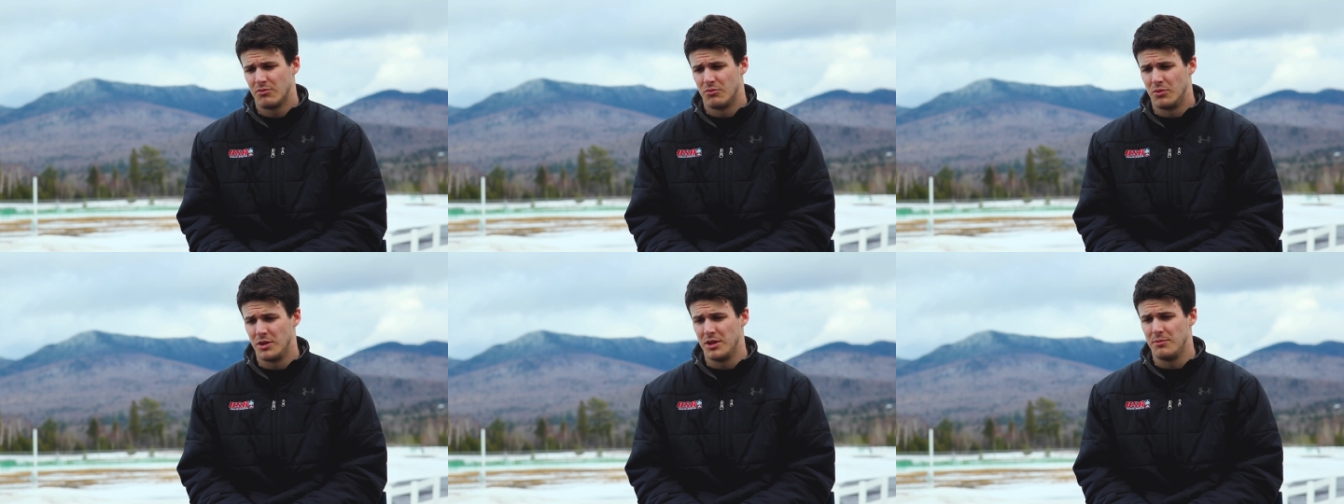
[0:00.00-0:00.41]

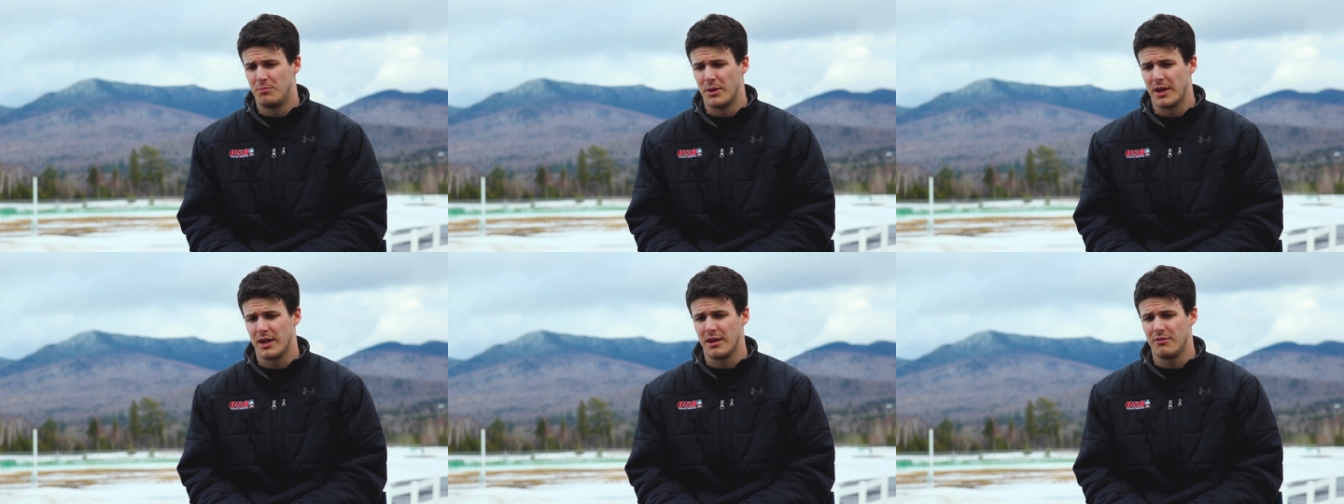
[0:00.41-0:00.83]
We
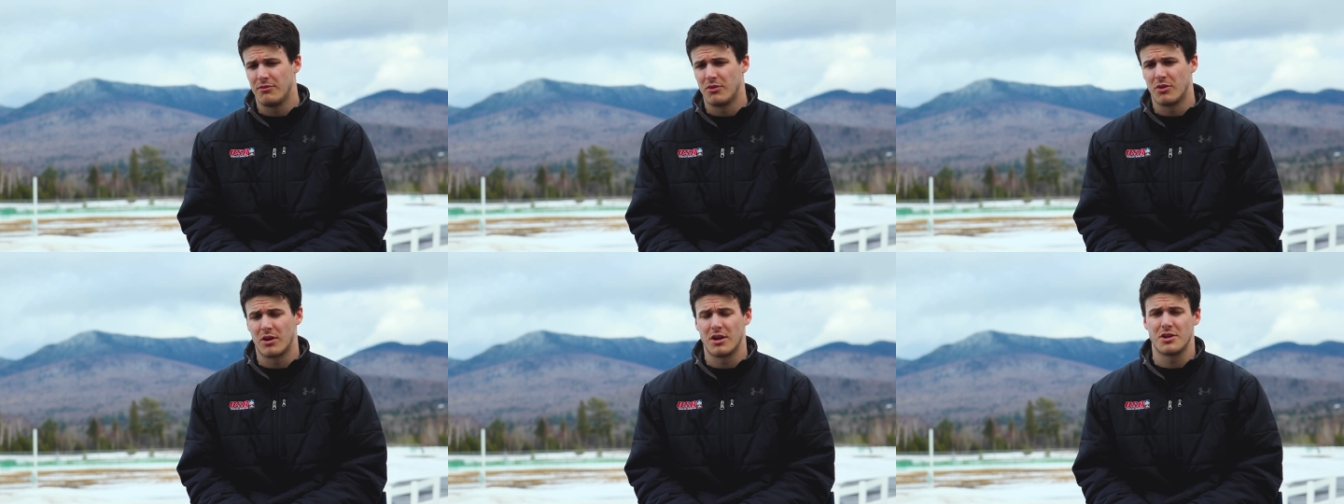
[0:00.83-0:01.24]
pay
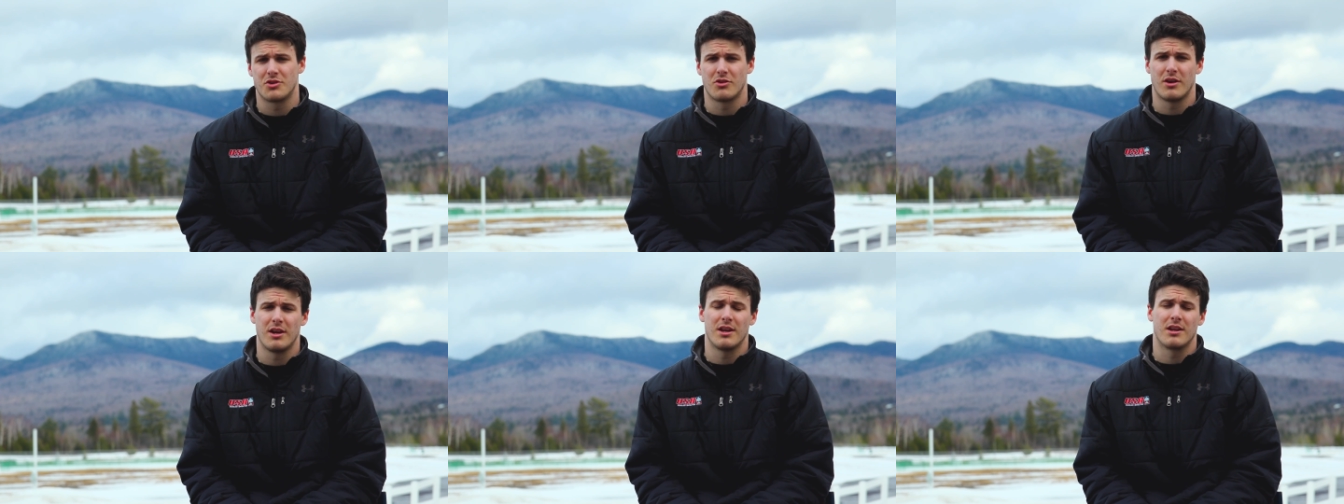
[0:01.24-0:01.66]
for our
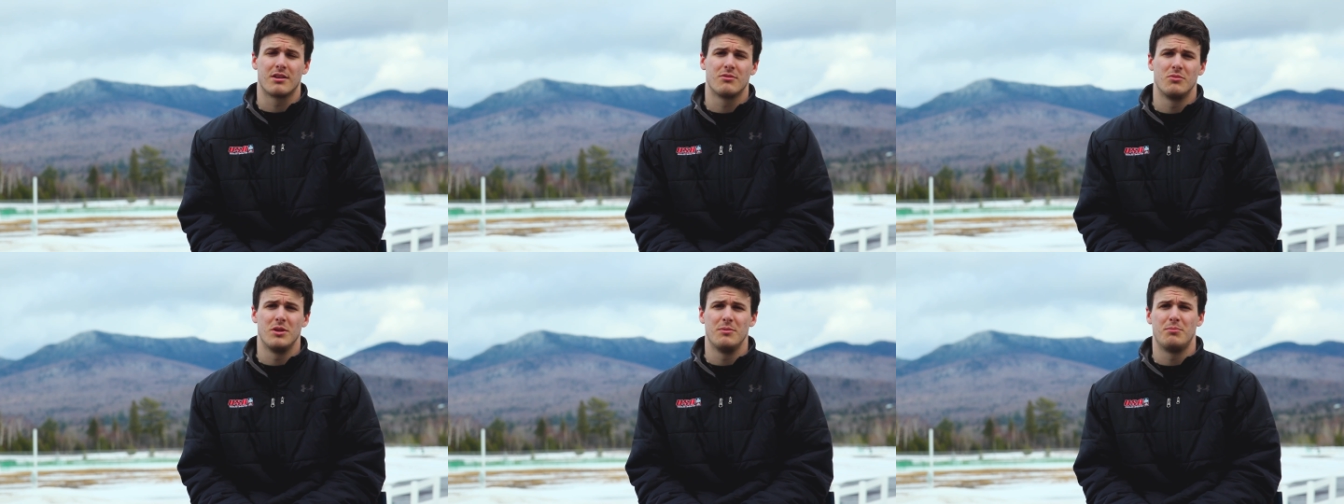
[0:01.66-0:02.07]
training,
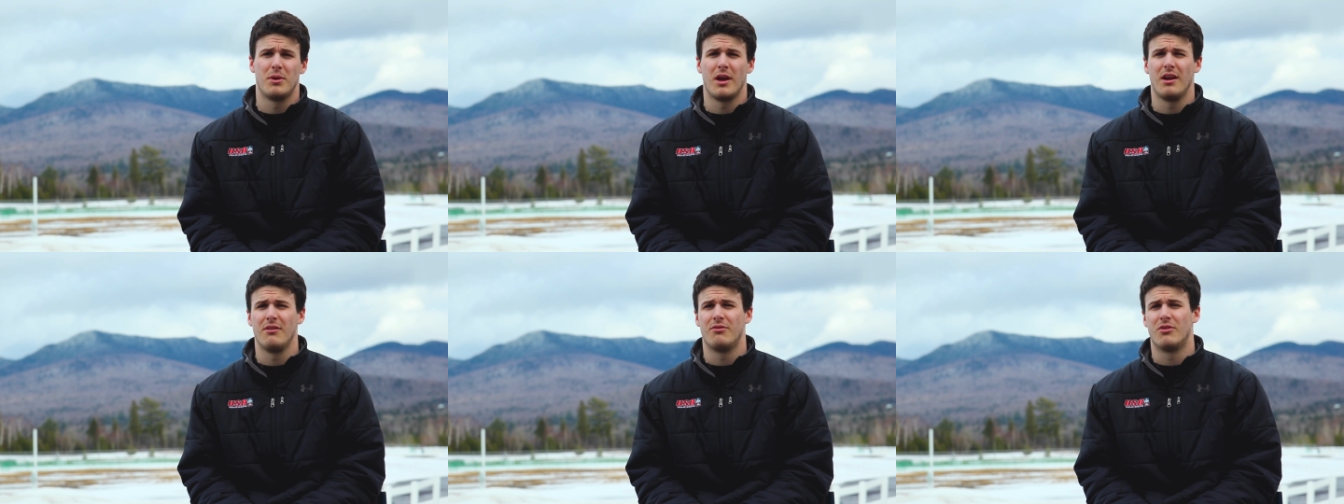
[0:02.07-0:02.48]
we
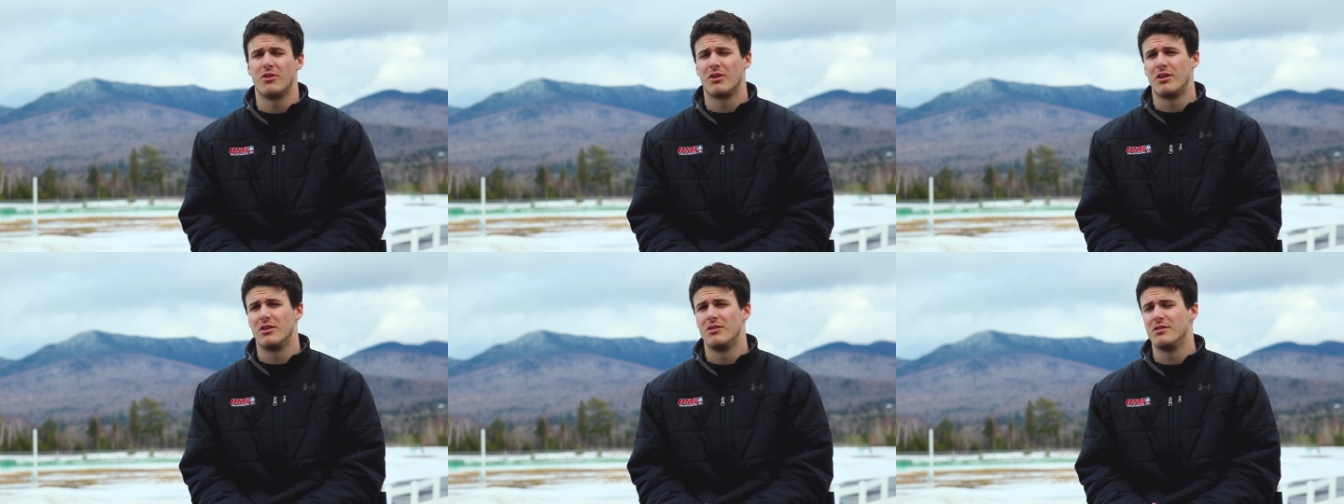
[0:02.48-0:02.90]
pay
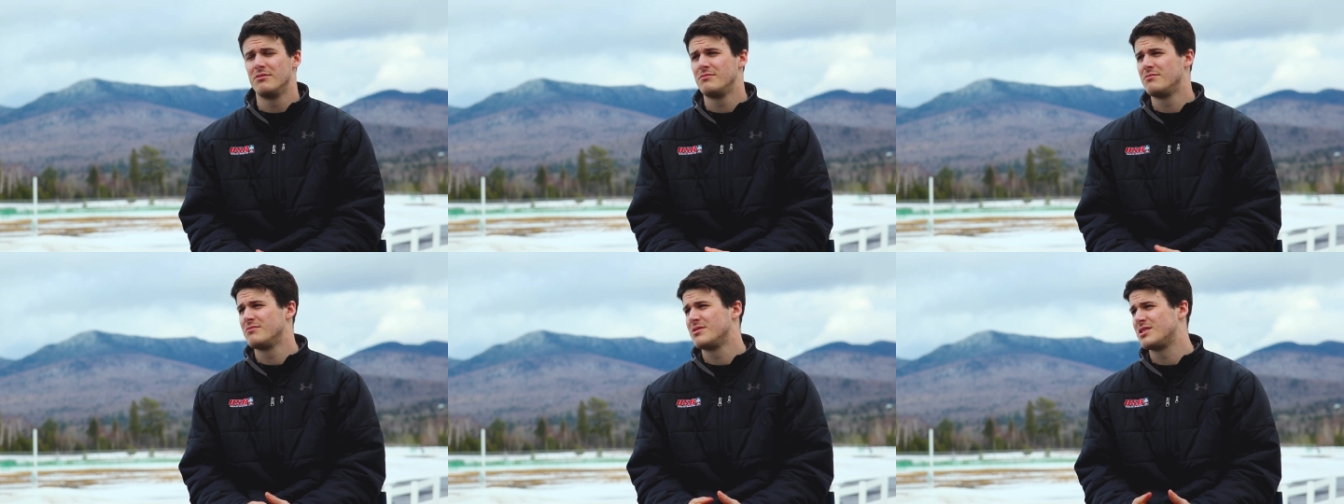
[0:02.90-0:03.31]
for our
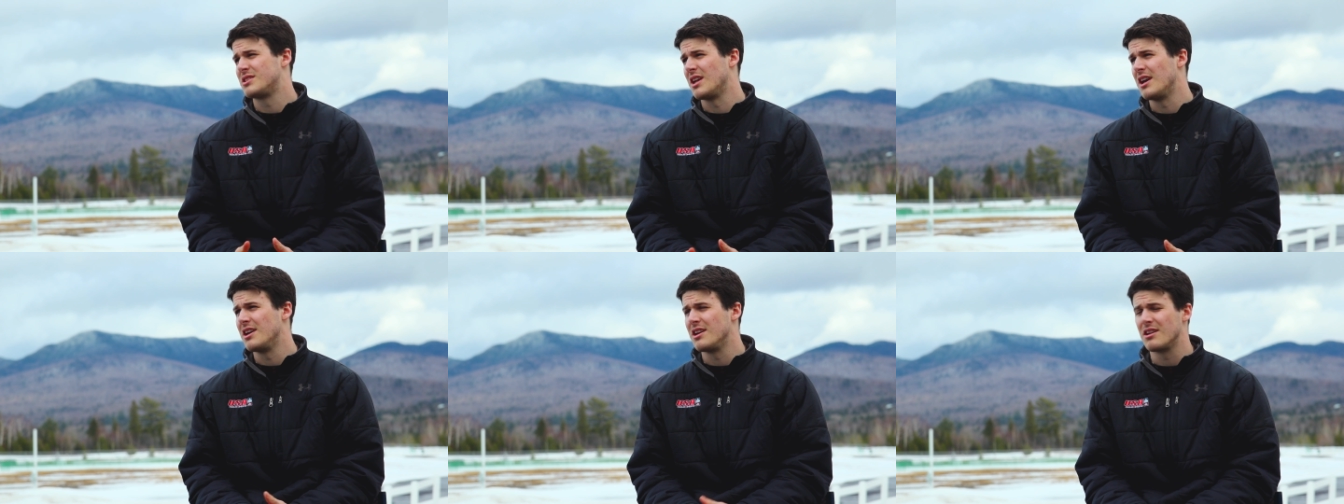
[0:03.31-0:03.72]

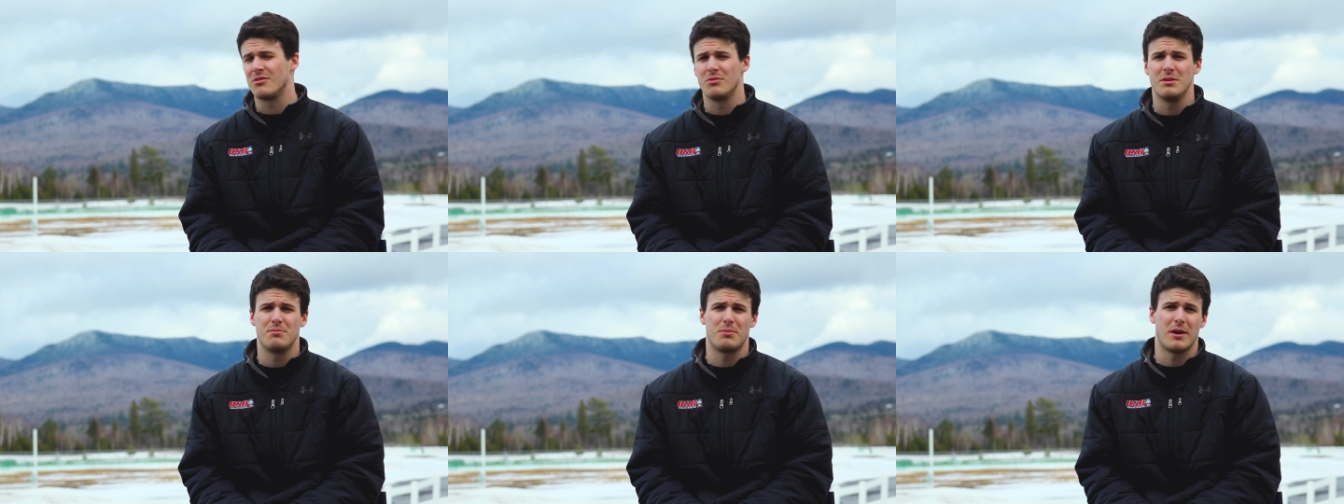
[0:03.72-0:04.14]
staying,
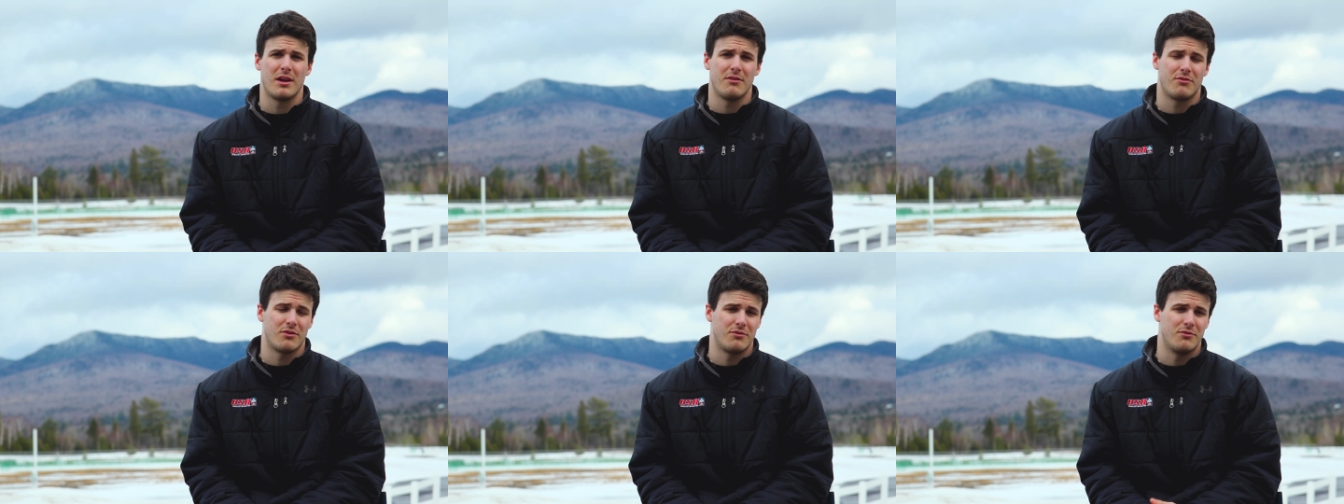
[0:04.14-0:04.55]
we pay
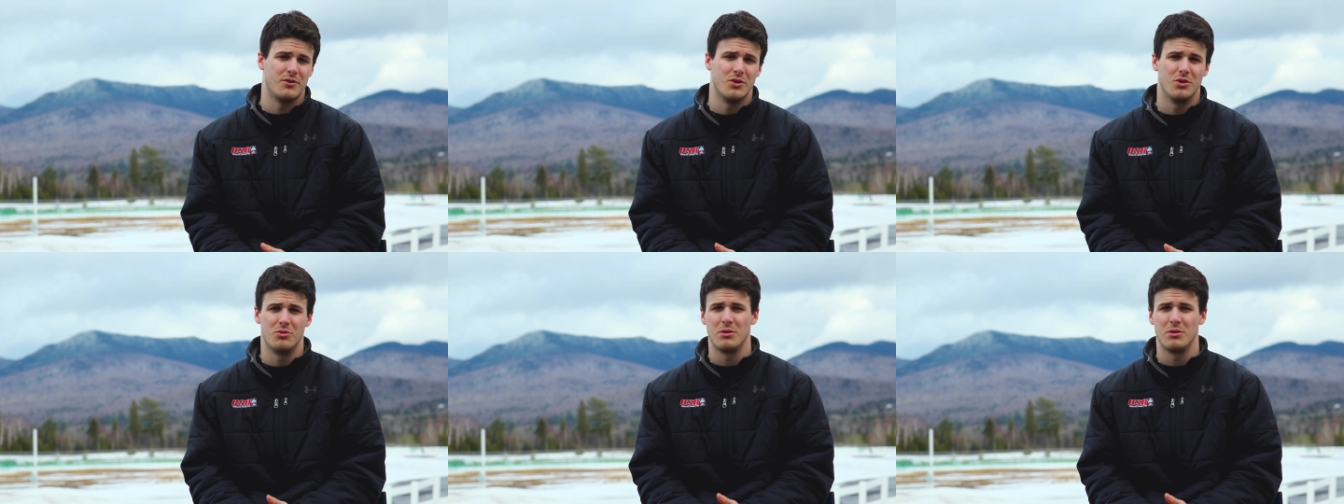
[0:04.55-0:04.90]
for food,